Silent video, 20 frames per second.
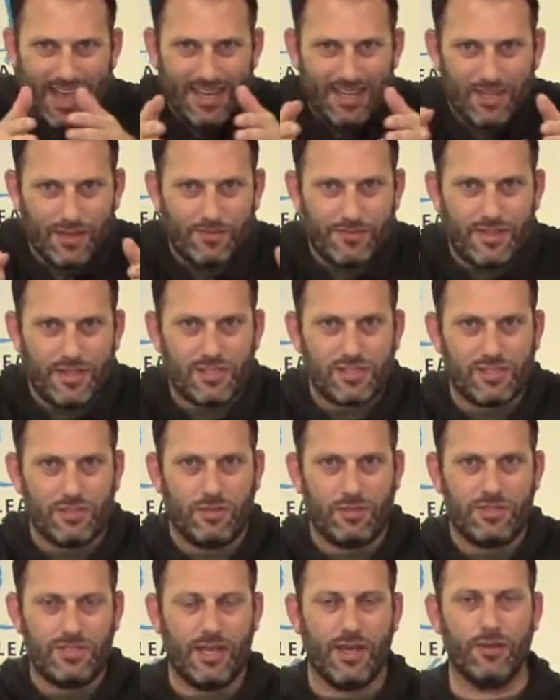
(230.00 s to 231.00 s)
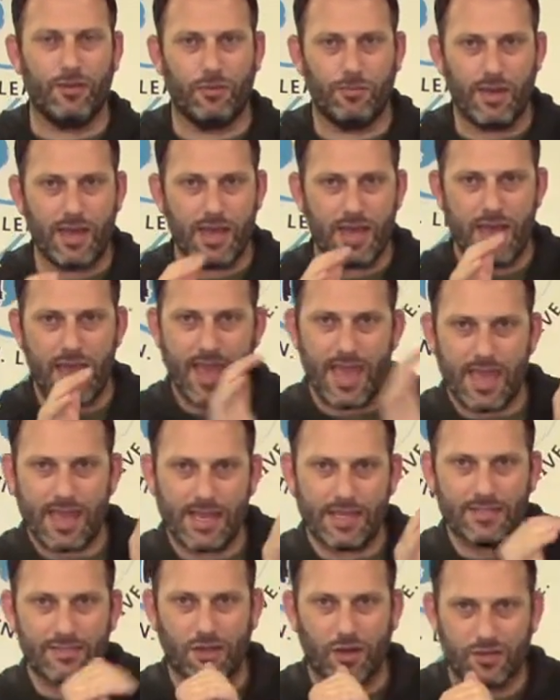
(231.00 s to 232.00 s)
of this little tunnel. My
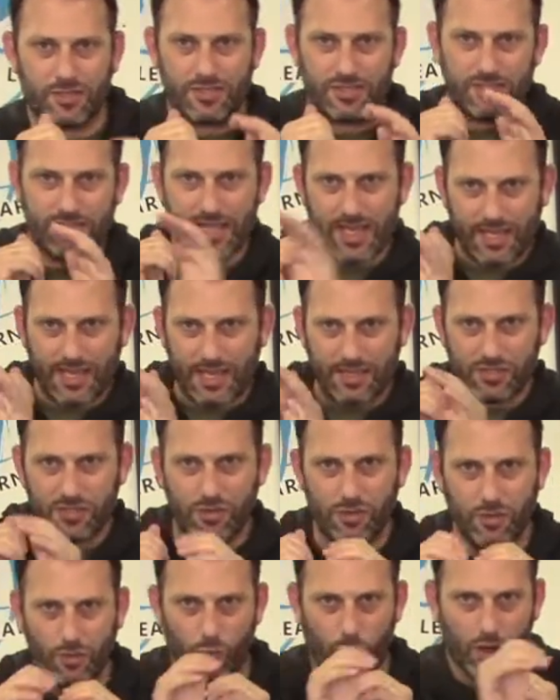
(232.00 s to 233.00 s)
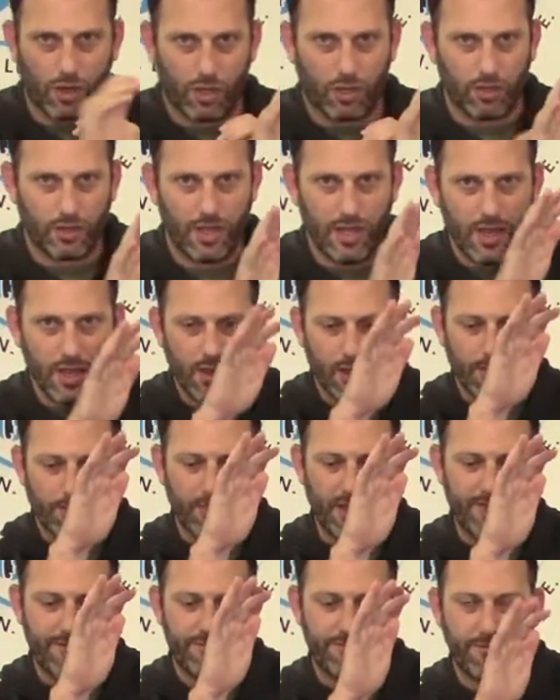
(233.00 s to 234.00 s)
hands are sticking to the wall.
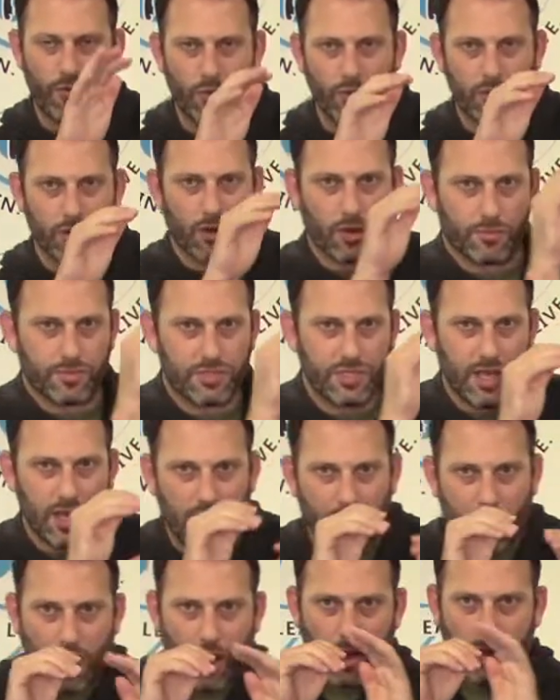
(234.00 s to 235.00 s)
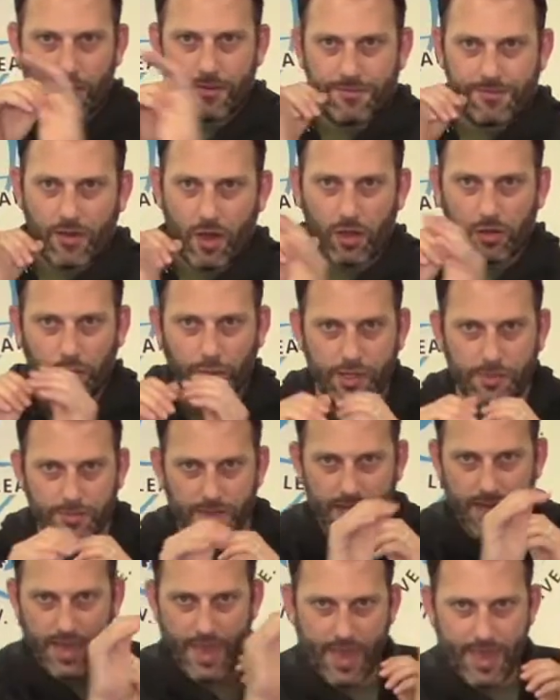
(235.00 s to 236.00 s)
My forearms are following
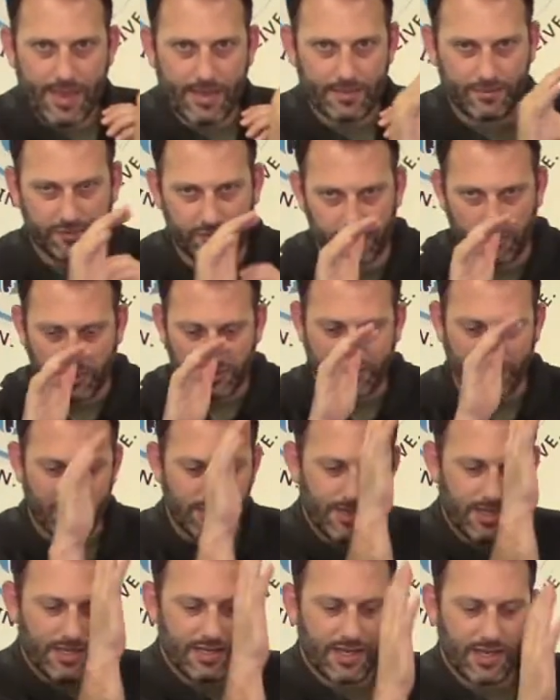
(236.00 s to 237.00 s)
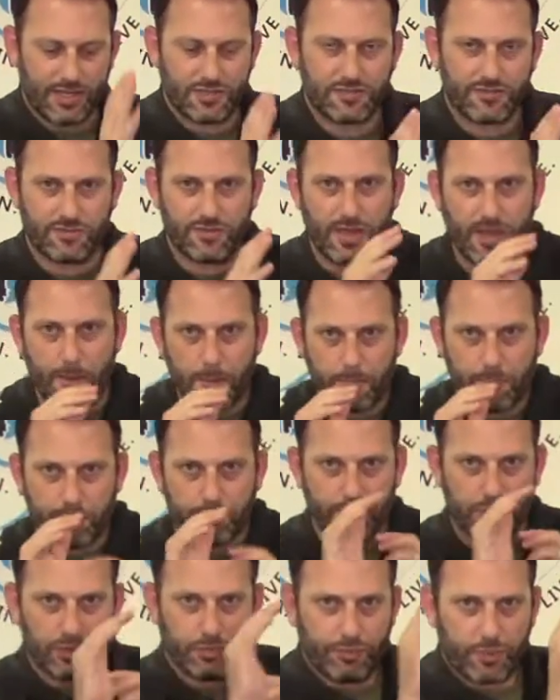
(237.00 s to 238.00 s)
my hands. So it's going to be a nice,
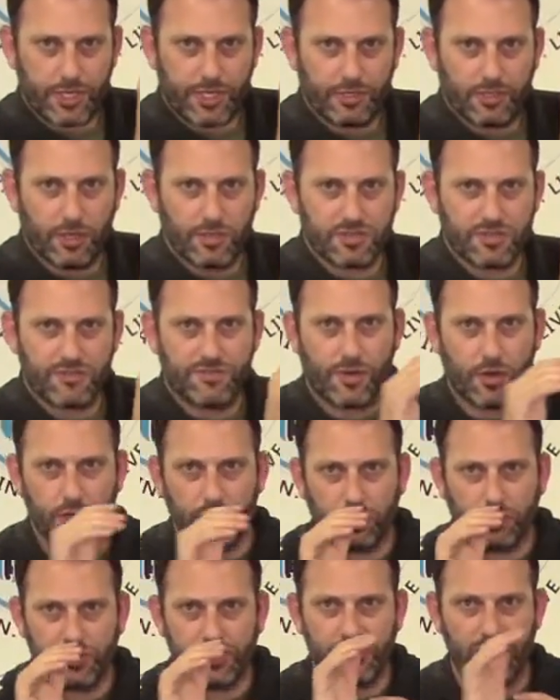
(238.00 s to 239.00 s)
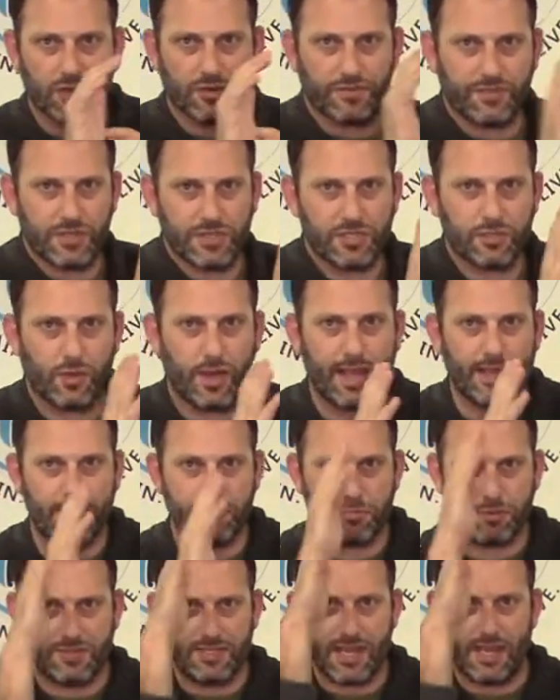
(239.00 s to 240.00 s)
pretty close to vertical surface so I can
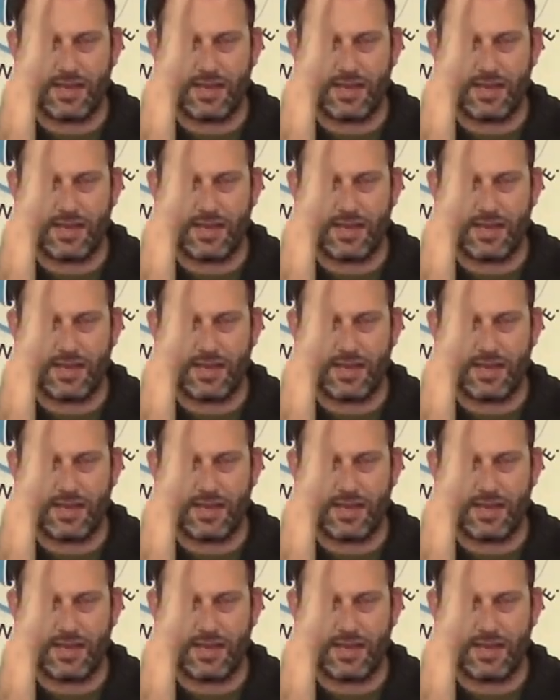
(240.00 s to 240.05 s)
protect